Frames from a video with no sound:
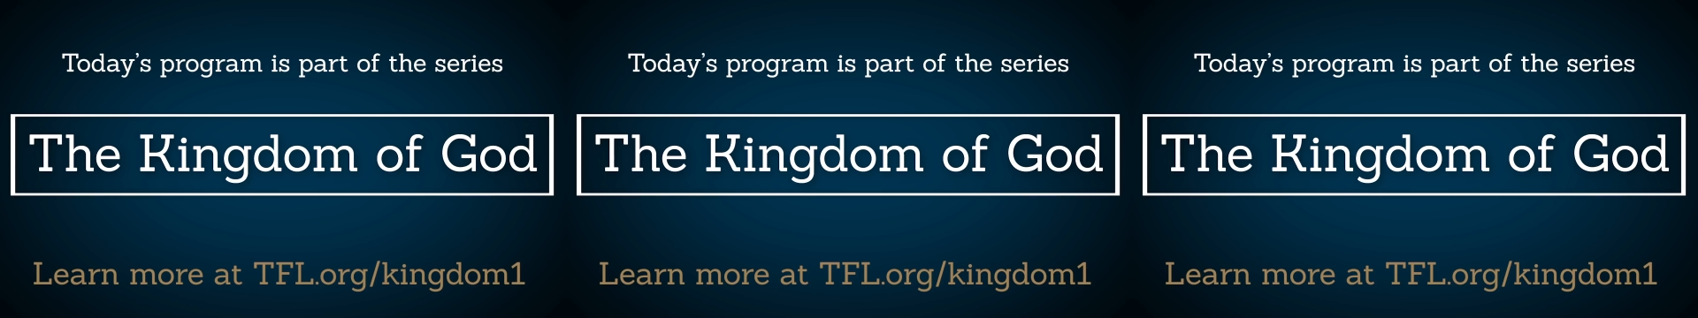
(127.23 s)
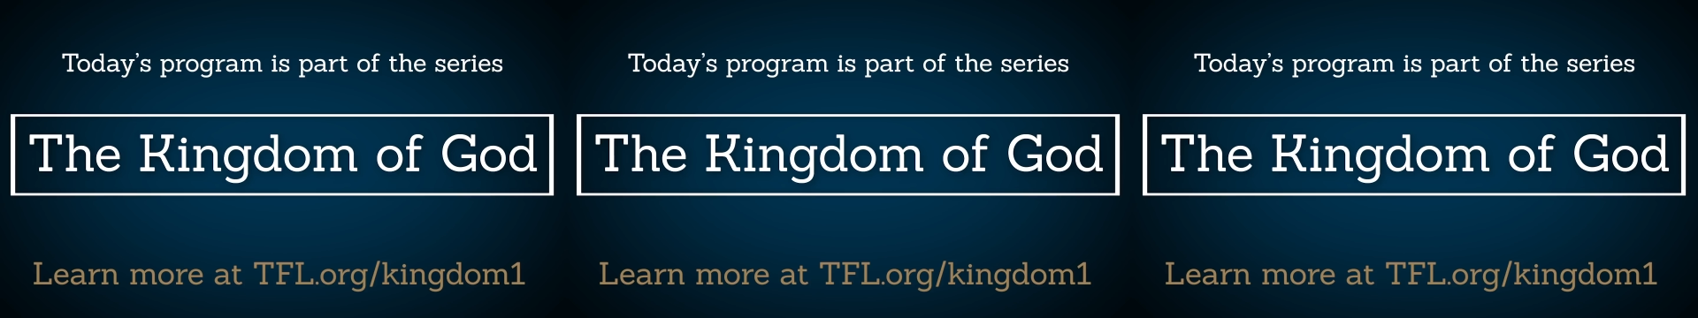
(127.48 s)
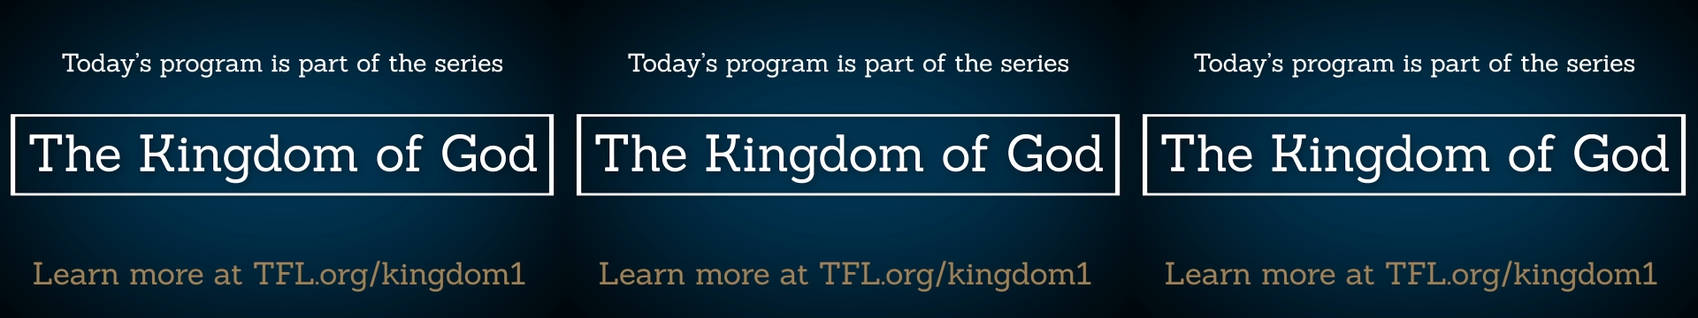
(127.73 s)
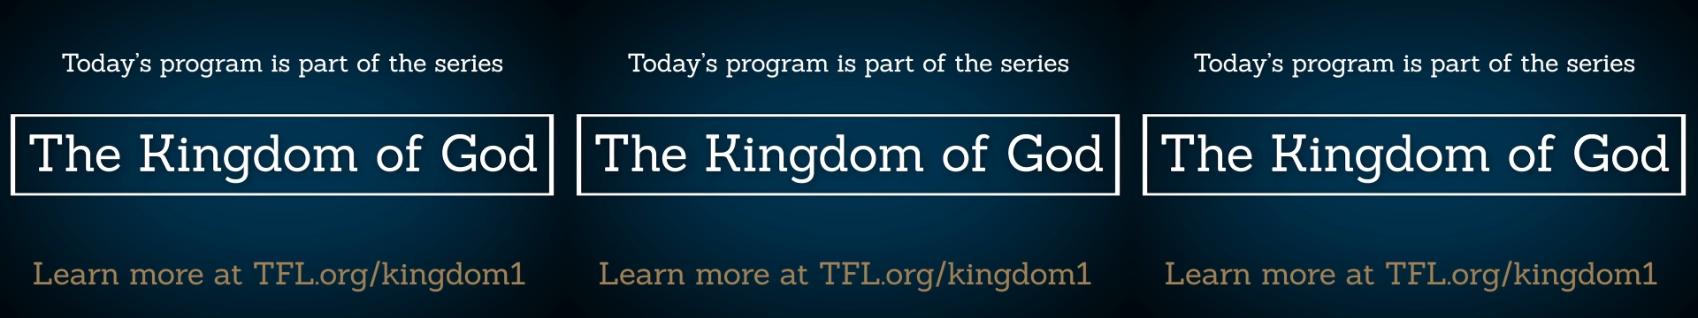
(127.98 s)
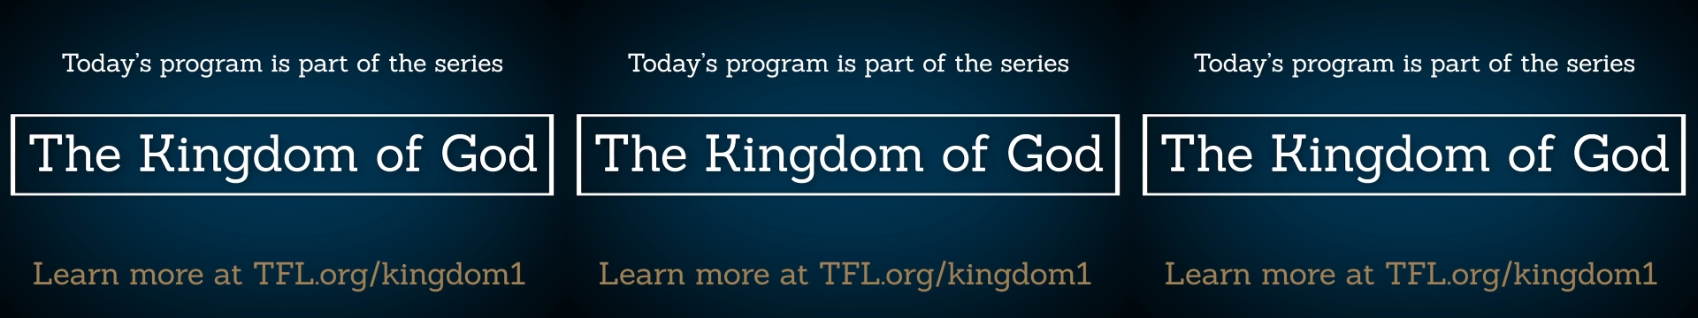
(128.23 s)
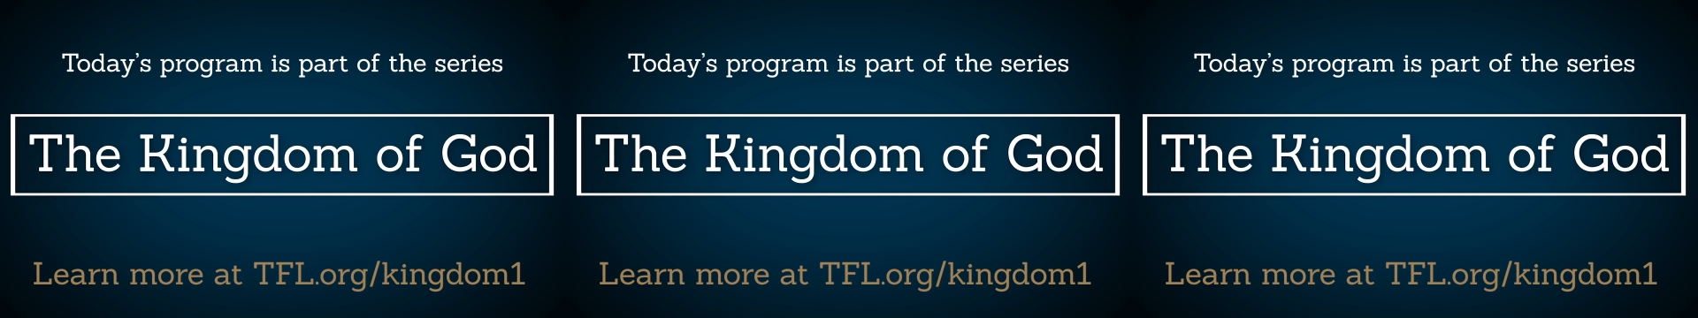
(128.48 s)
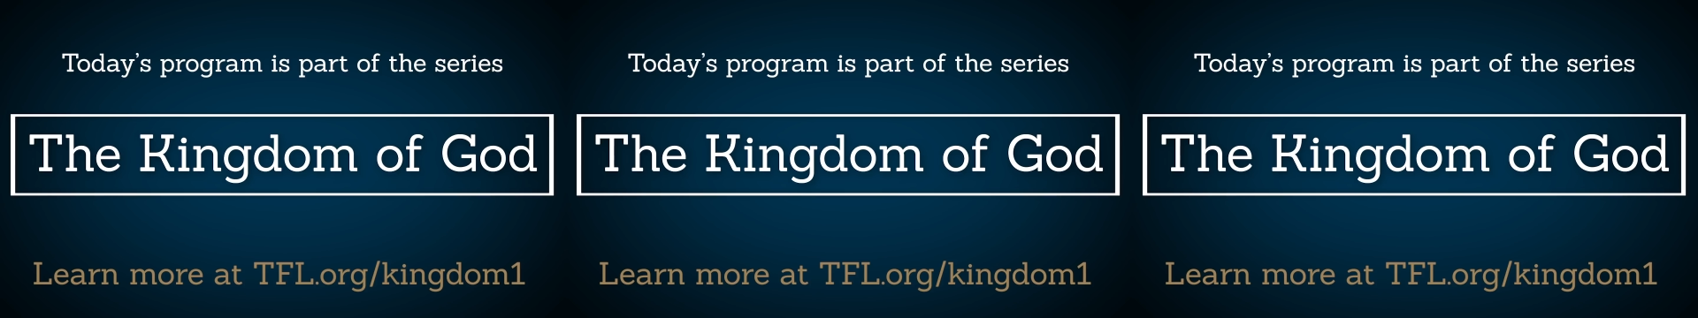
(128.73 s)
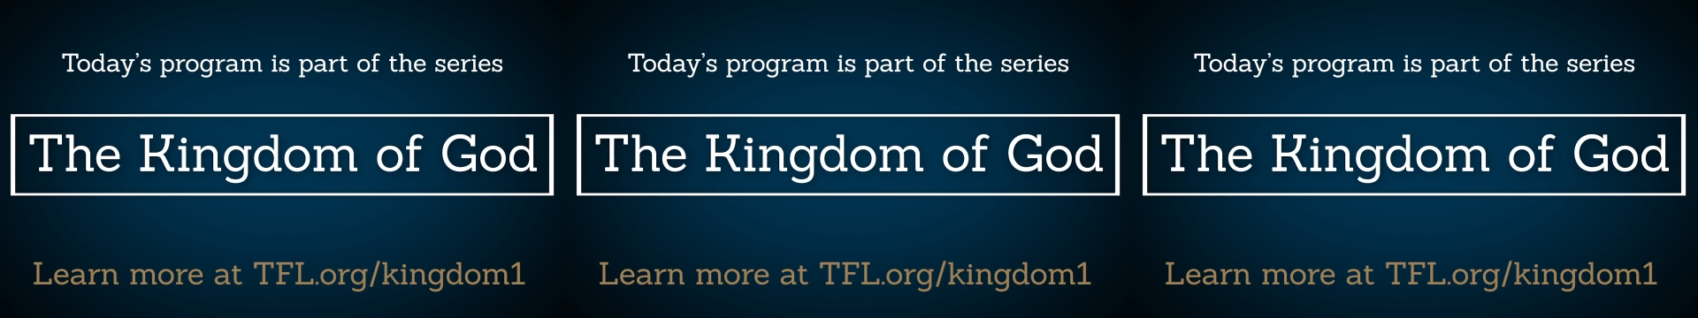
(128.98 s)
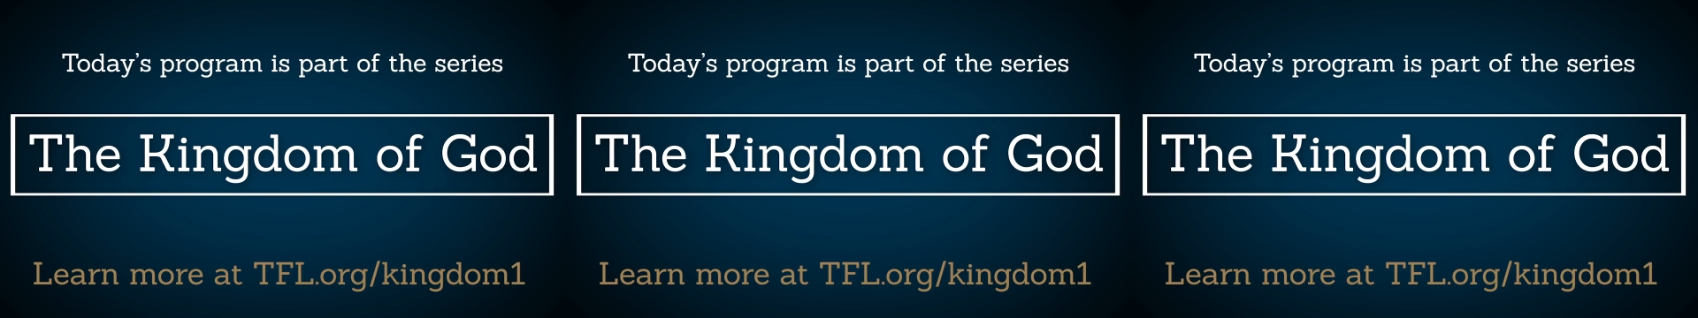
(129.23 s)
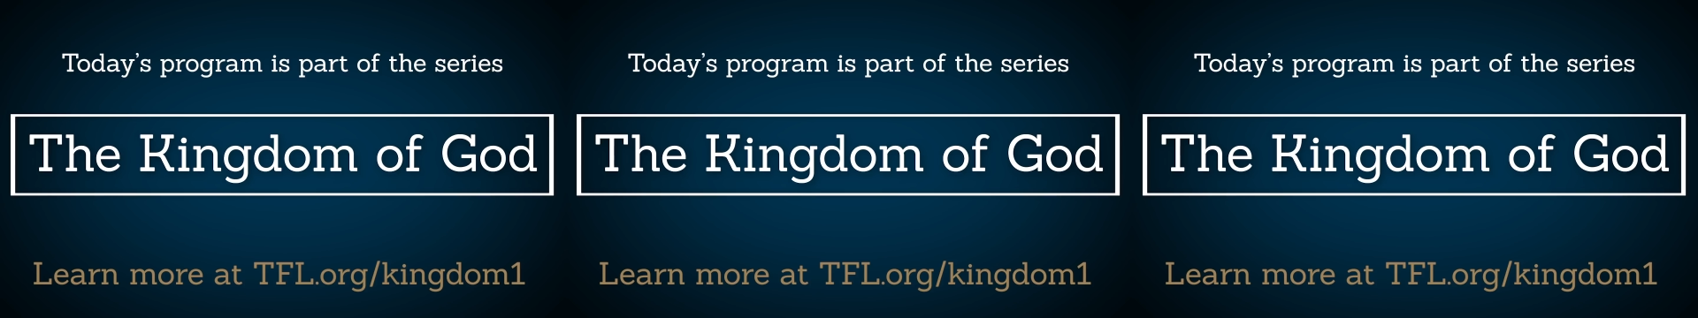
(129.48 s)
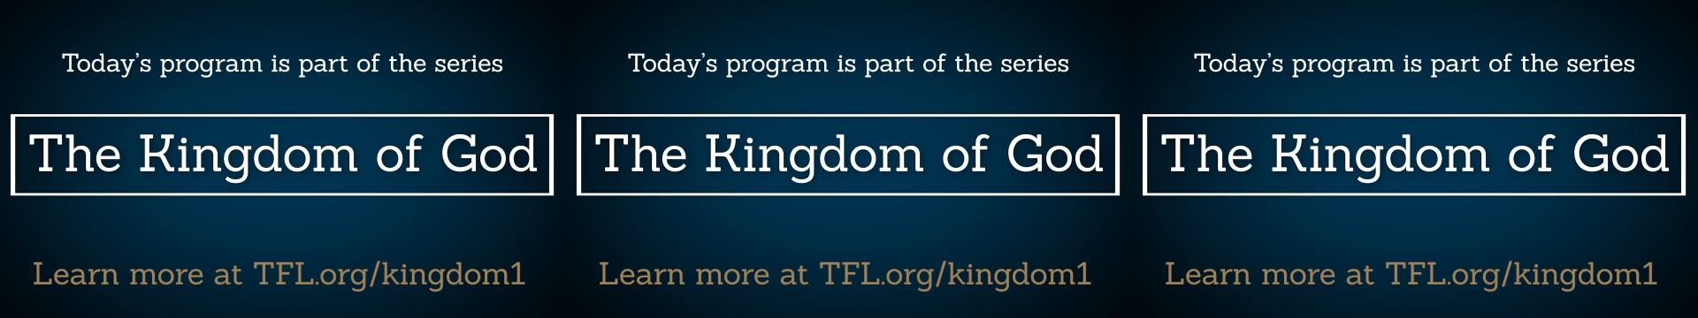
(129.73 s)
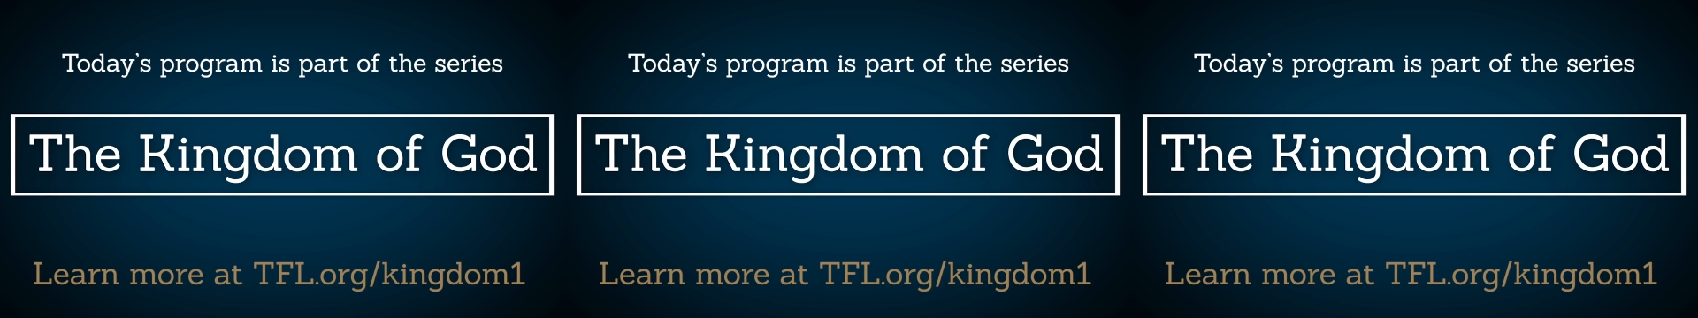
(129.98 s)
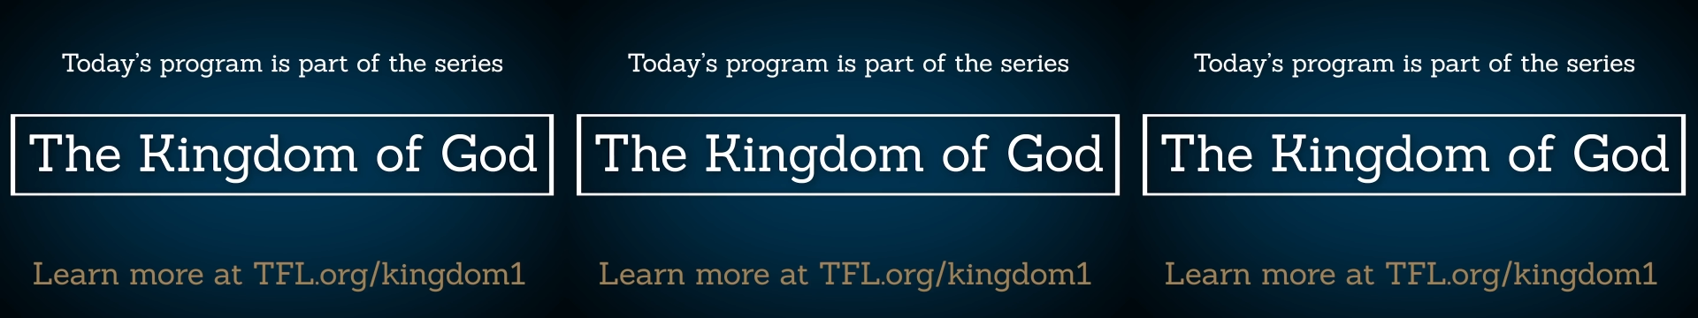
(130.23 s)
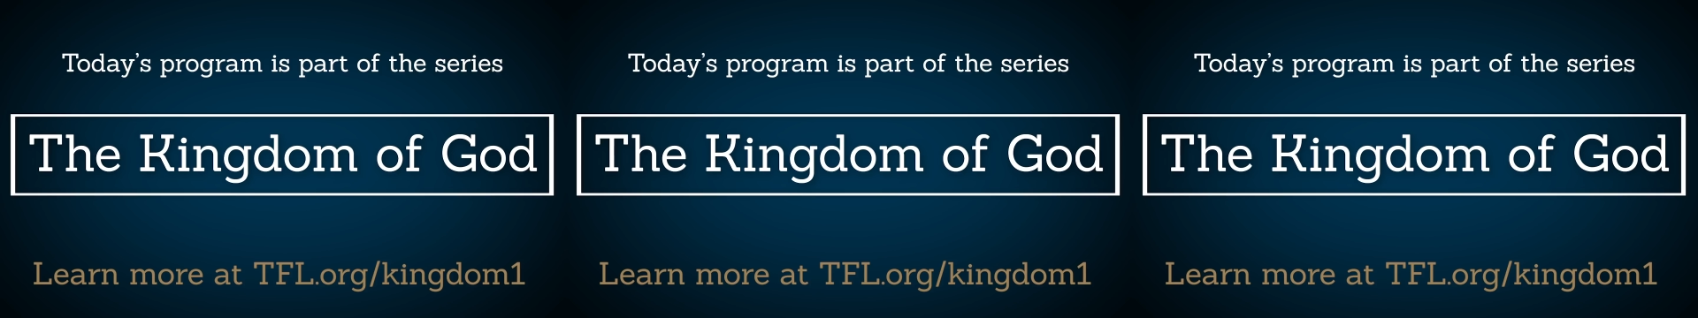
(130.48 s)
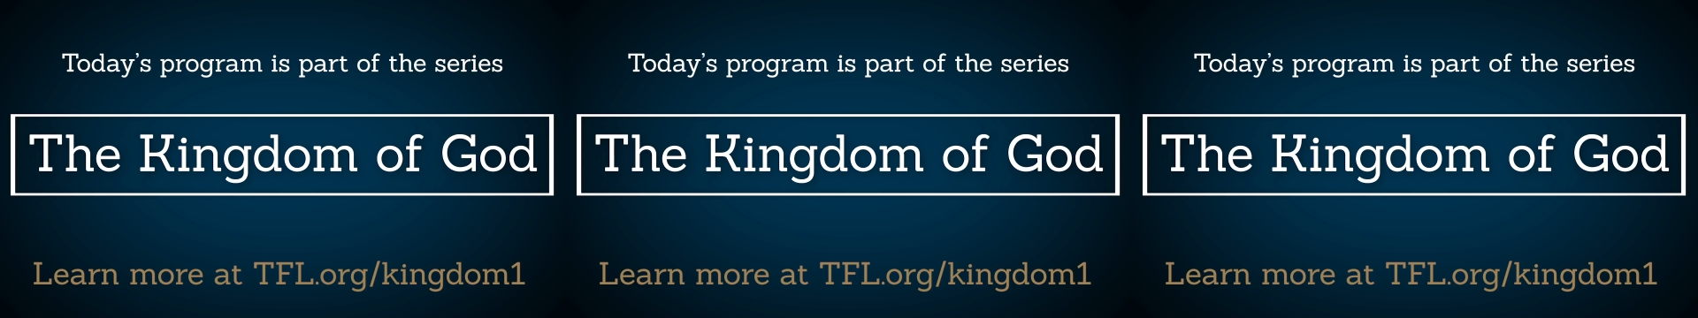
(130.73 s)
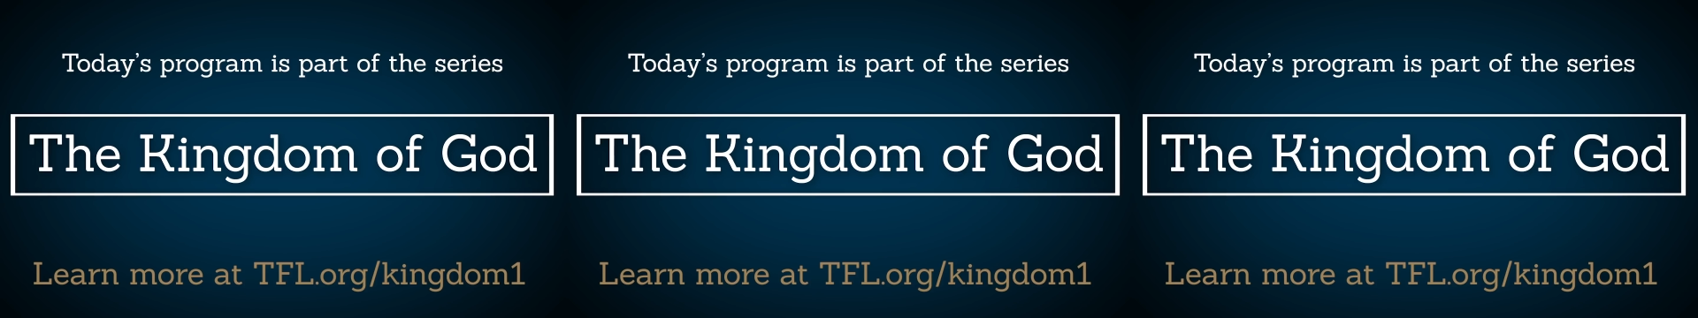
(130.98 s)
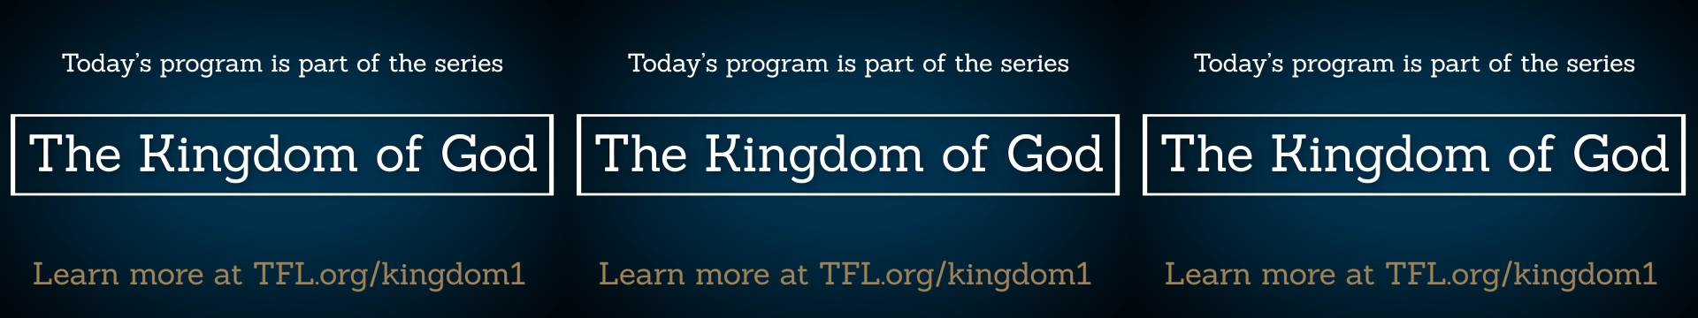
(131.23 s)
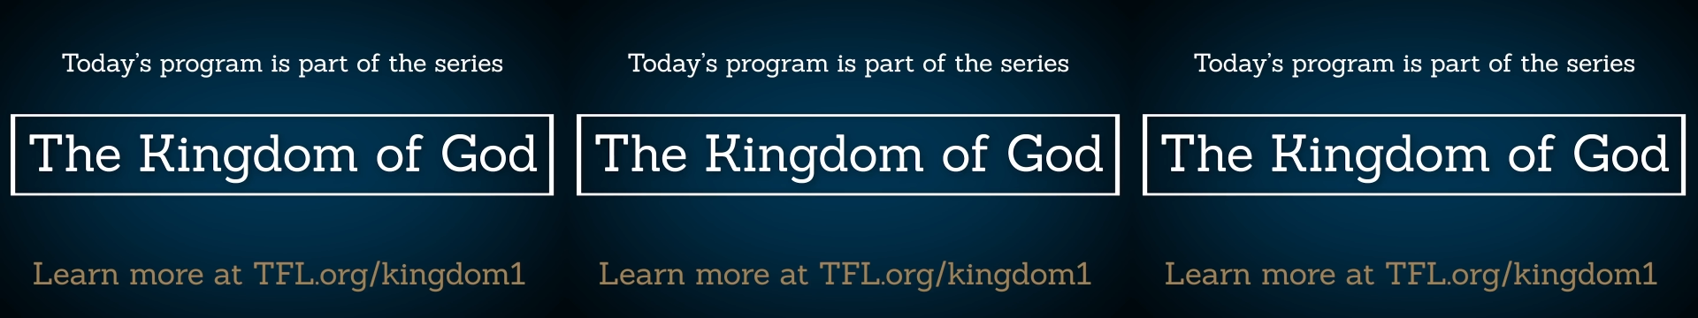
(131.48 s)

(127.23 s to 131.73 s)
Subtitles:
No face is visible, so there are no lips to read.